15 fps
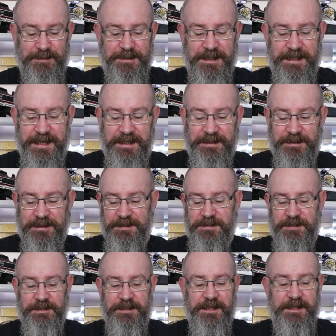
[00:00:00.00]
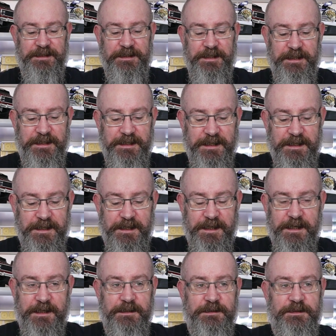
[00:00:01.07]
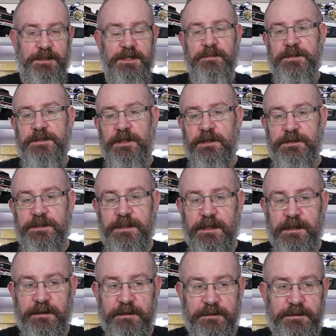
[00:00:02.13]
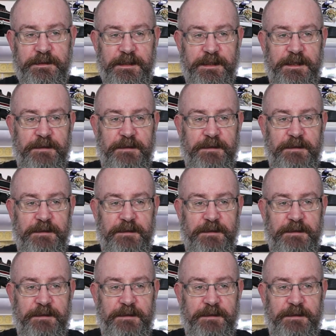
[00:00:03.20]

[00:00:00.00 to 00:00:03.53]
So you had this, and you had the Team Associated